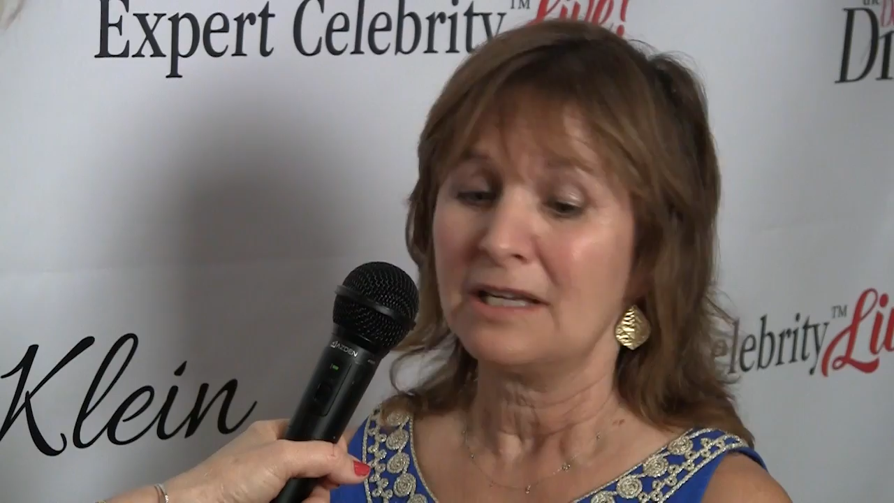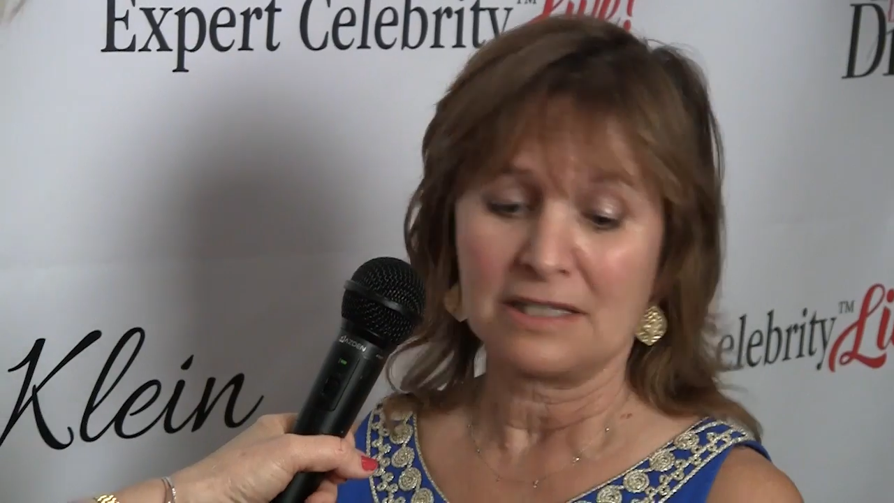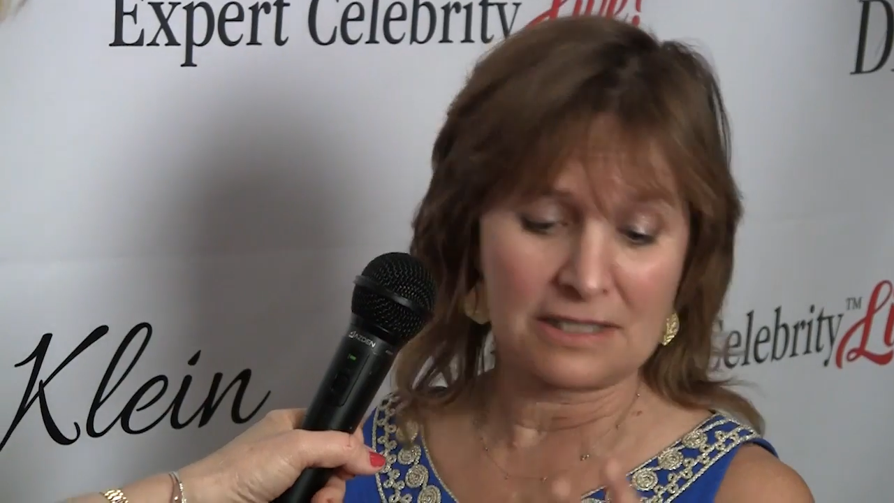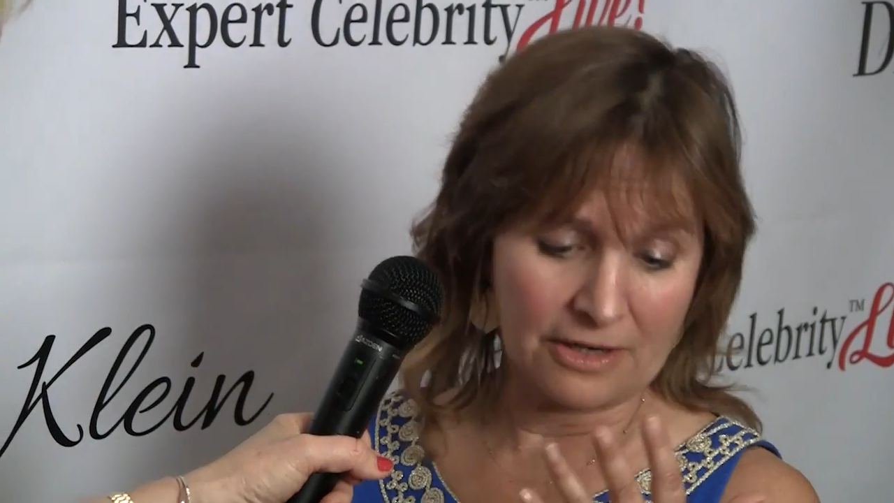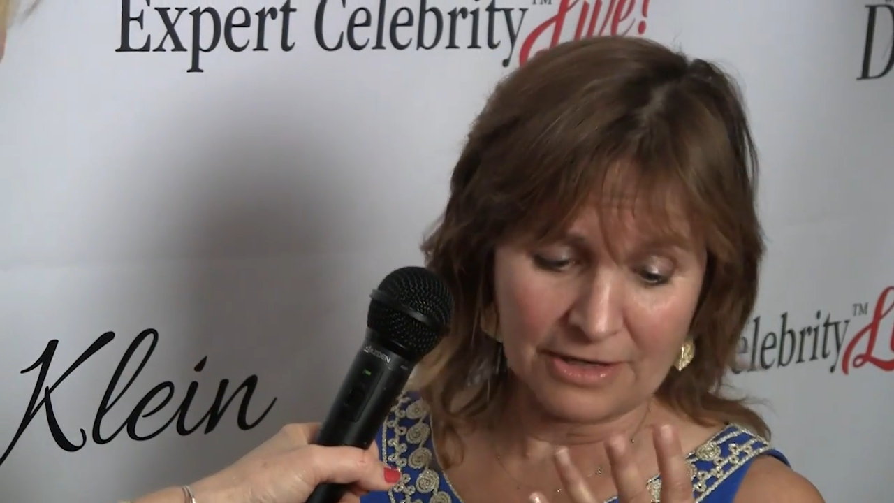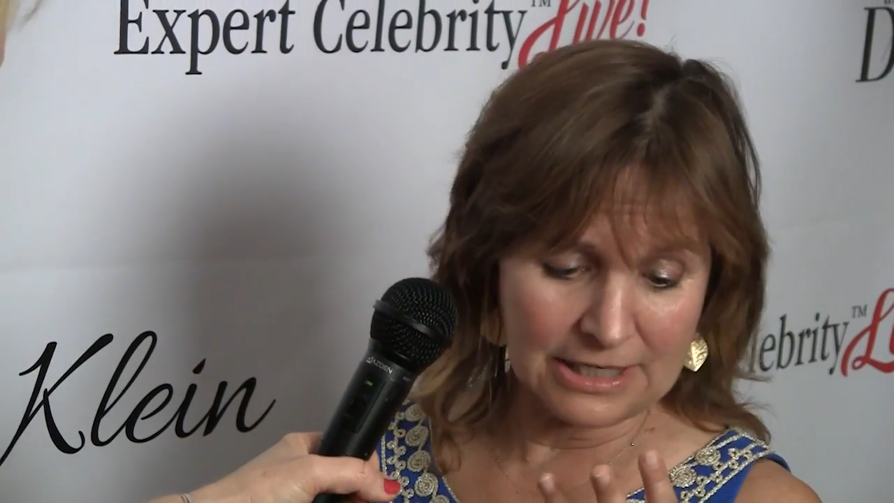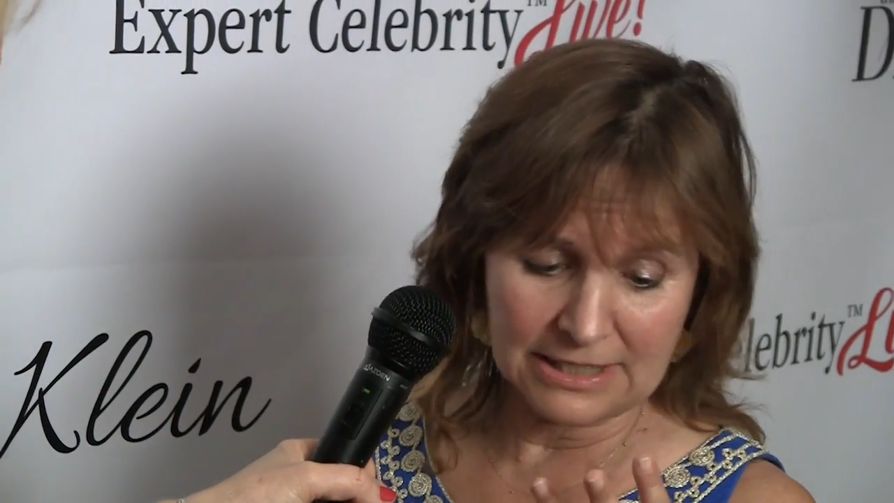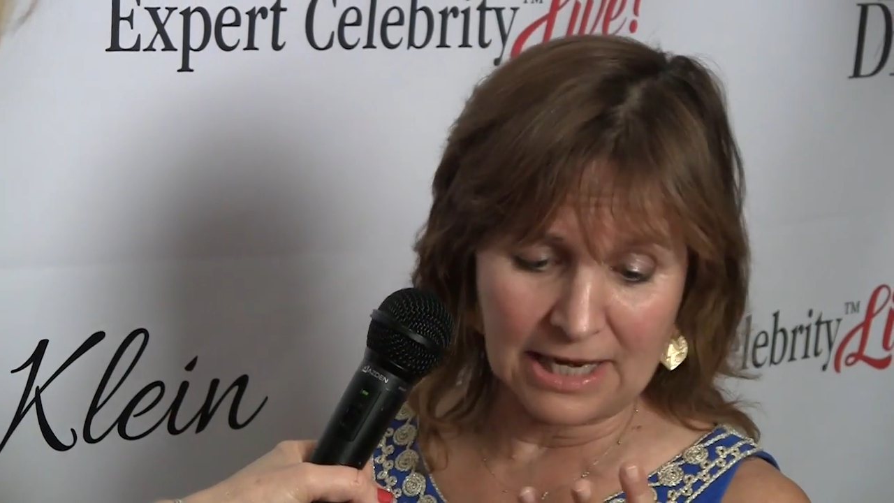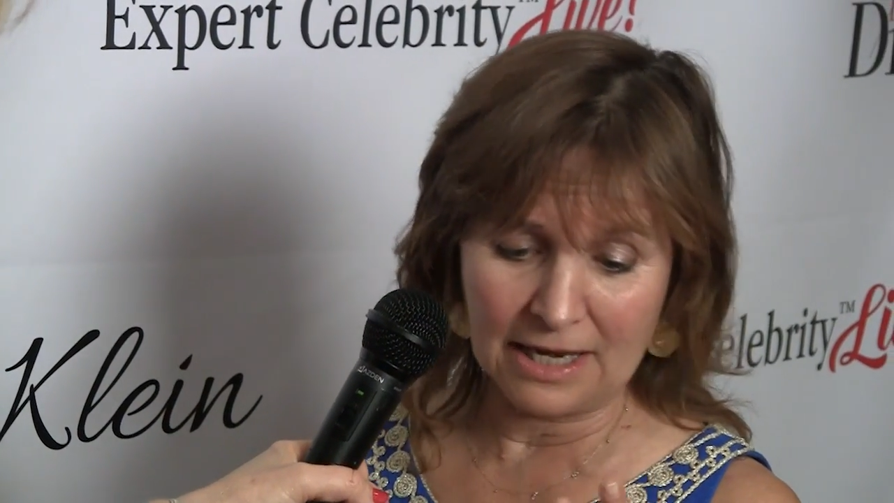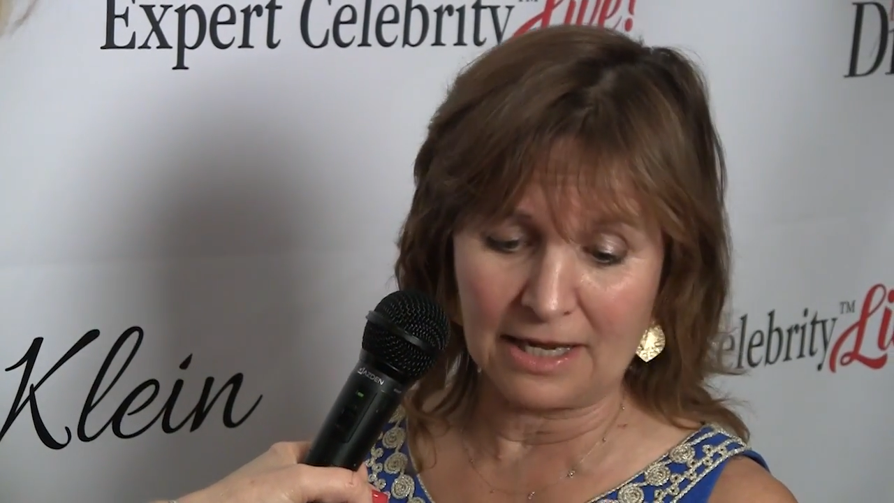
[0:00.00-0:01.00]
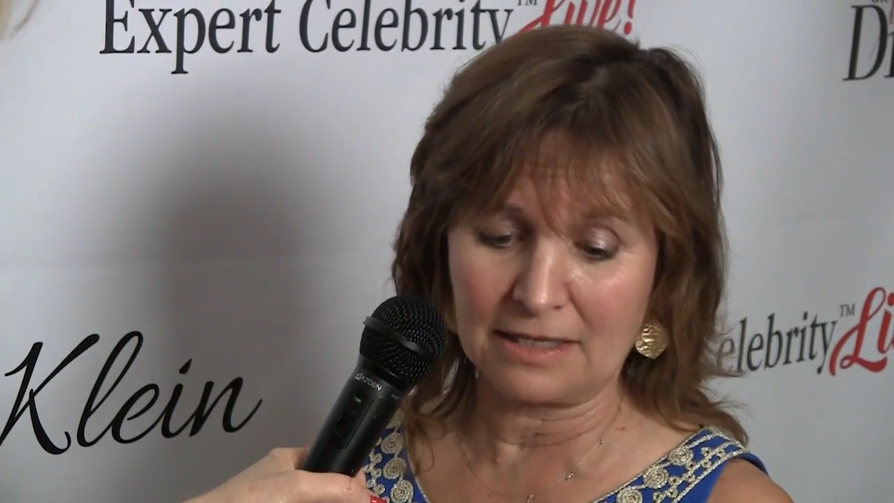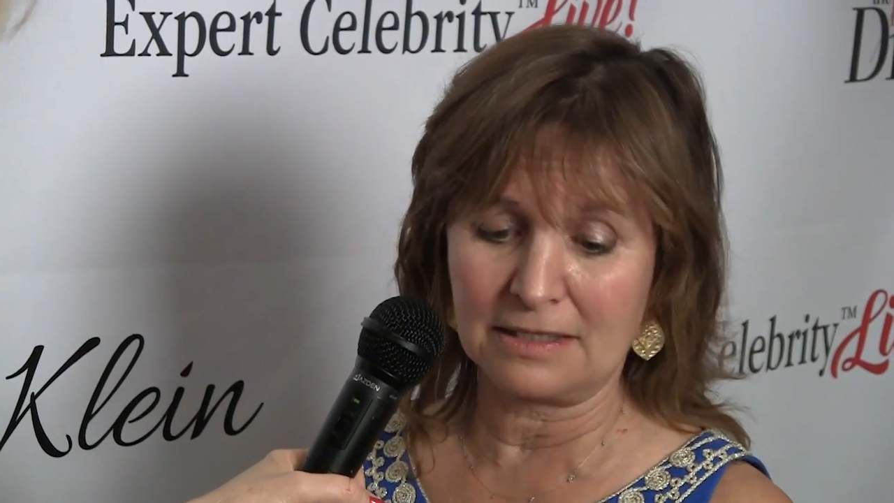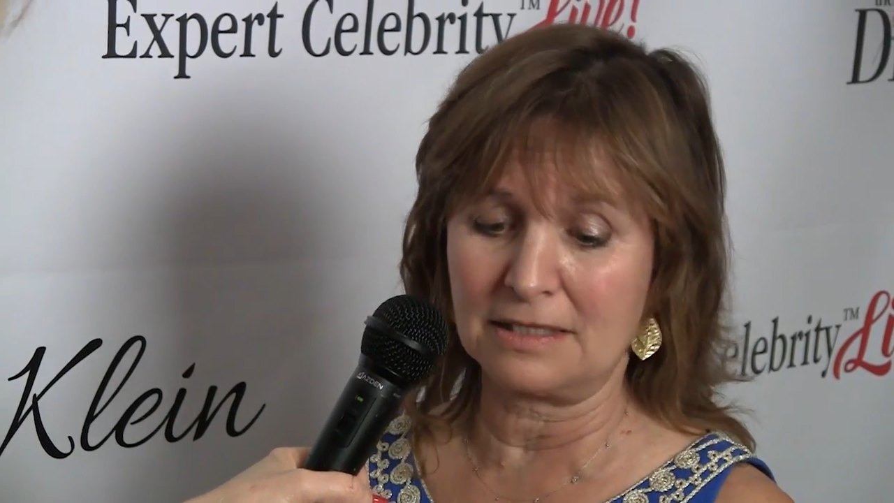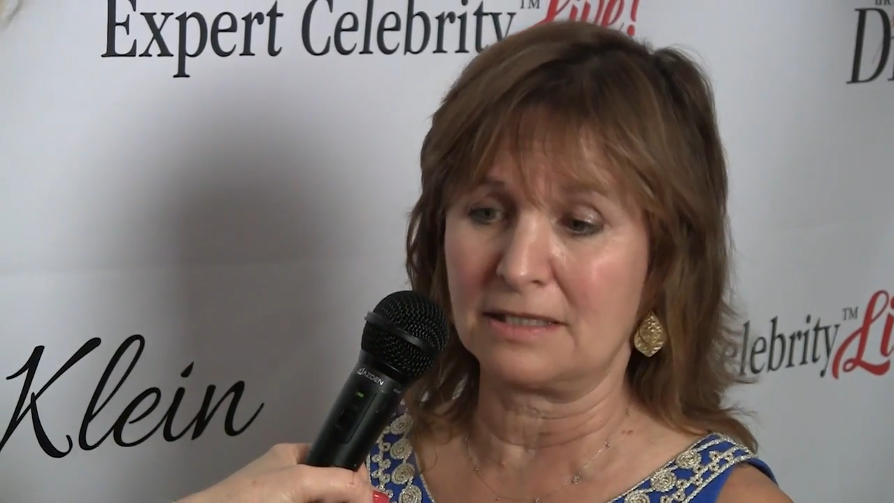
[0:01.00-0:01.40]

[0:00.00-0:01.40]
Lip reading: stared at his hand.